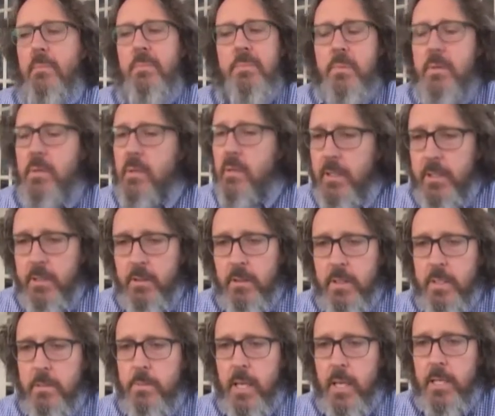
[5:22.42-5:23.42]

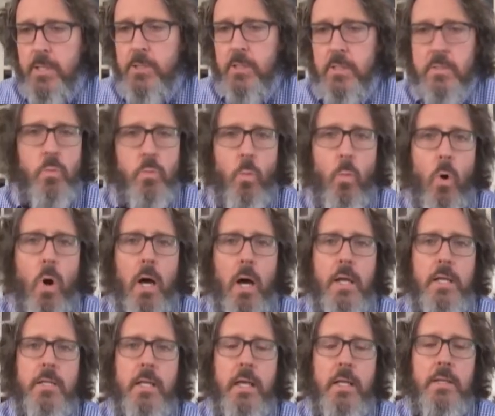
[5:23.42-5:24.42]
clearly patients
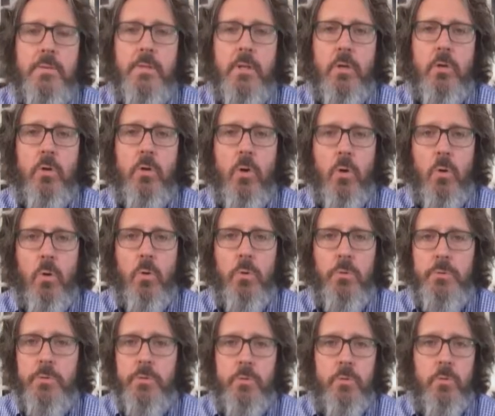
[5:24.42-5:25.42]
want as their goal
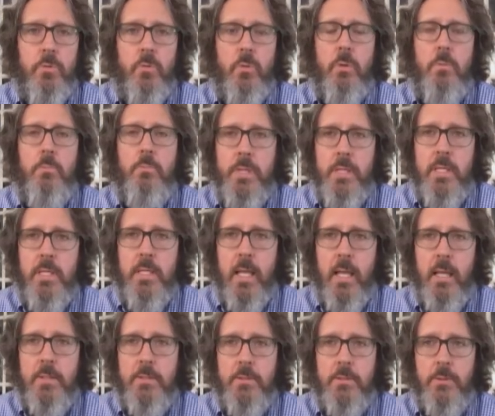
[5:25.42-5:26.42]
to beat
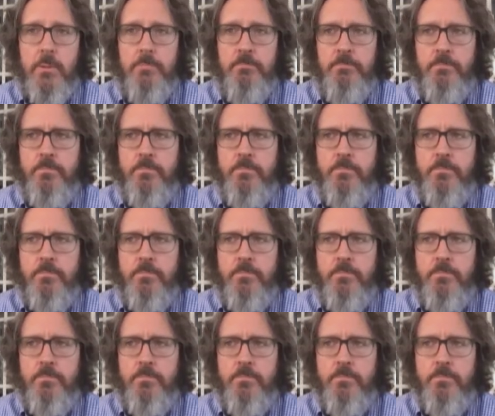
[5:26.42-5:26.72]
cancer.